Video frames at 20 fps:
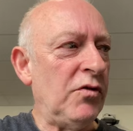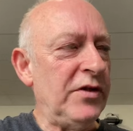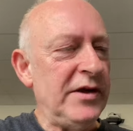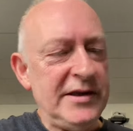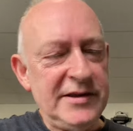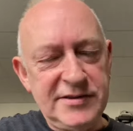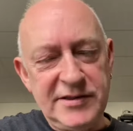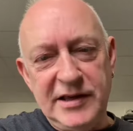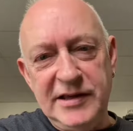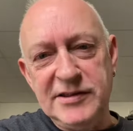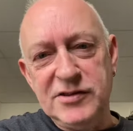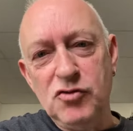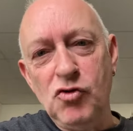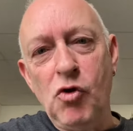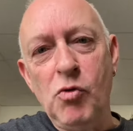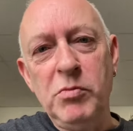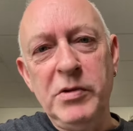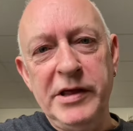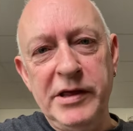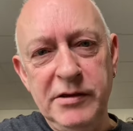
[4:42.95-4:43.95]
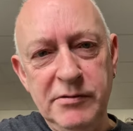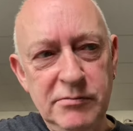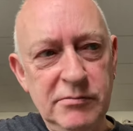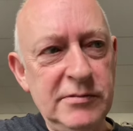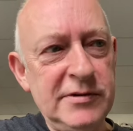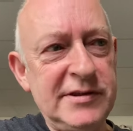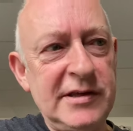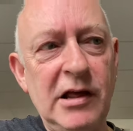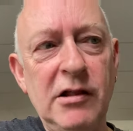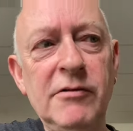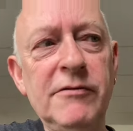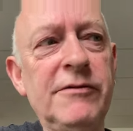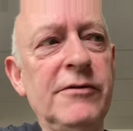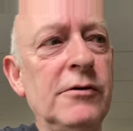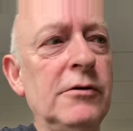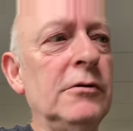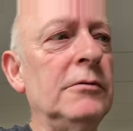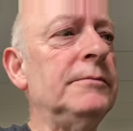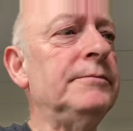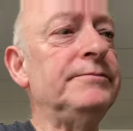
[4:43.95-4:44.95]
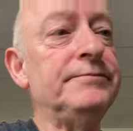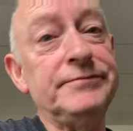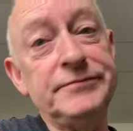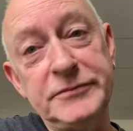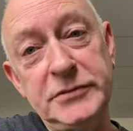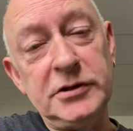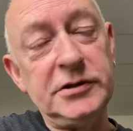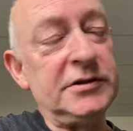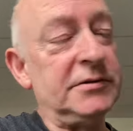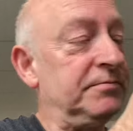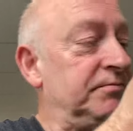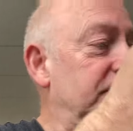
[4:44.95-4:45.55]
these things normally sell for. Plus,